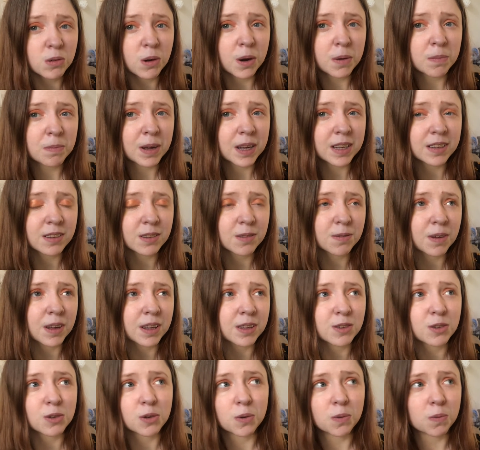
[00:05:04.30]
romance
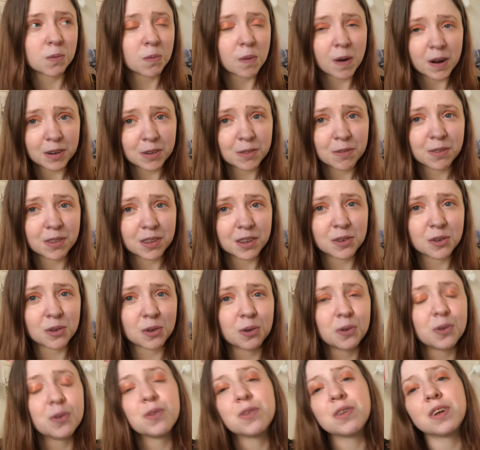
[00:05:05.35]
events, or one of the
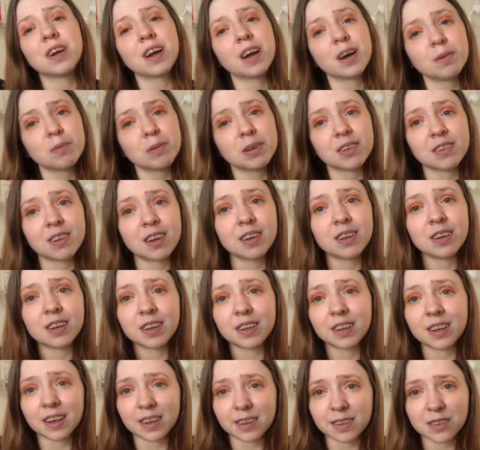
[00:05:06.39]
two that I'm
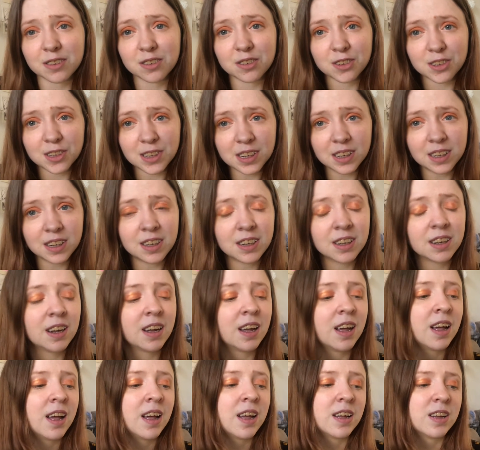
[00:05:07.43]
attending next year.
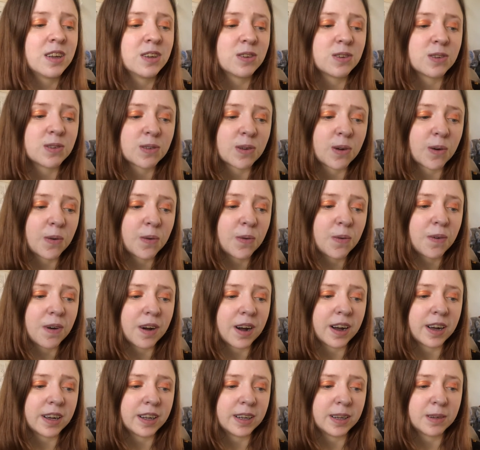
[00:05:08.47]
So
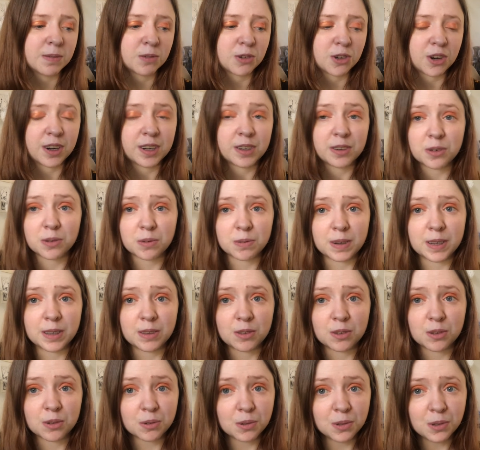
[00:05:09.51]
I am trying to read
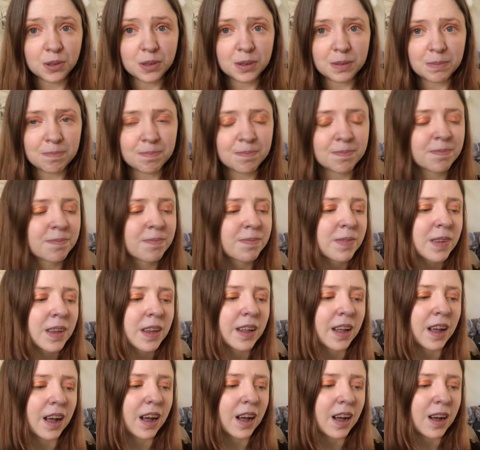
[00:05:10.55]
through them.
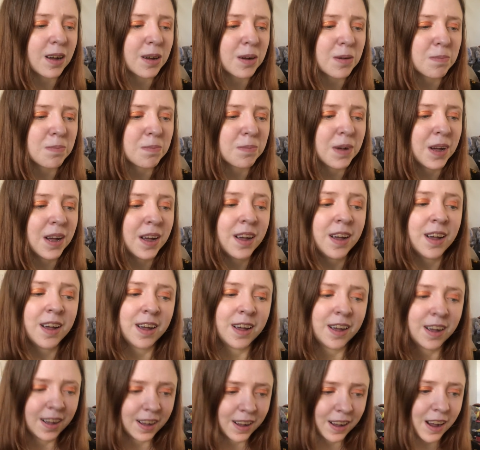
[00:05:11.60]

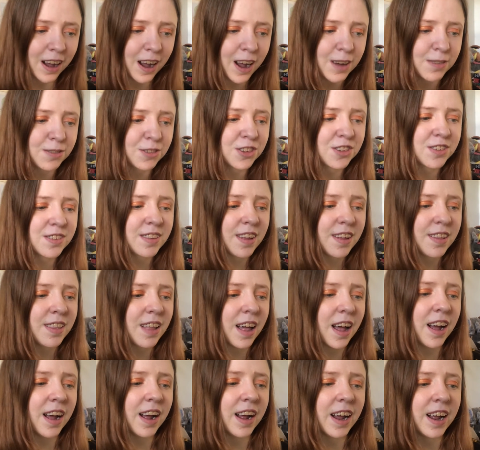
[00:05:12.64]
I've just said
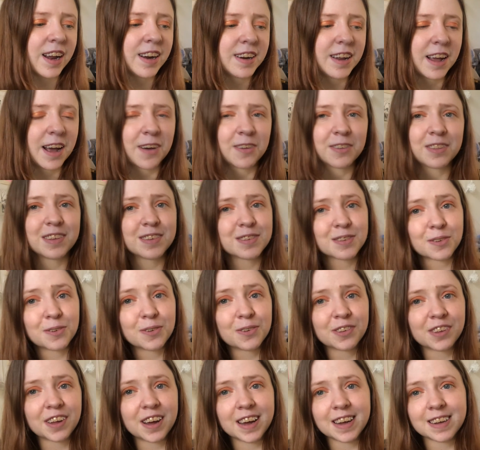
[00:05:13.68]
that, and now this
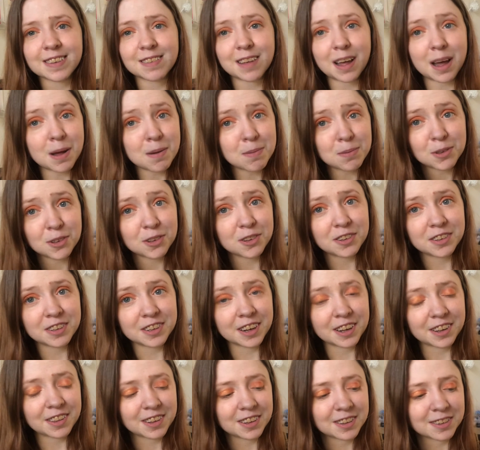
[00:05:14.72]
author has absolutely
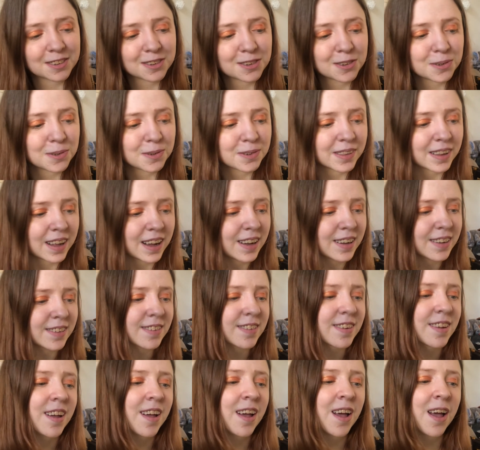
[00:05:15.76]
nothing to do with that.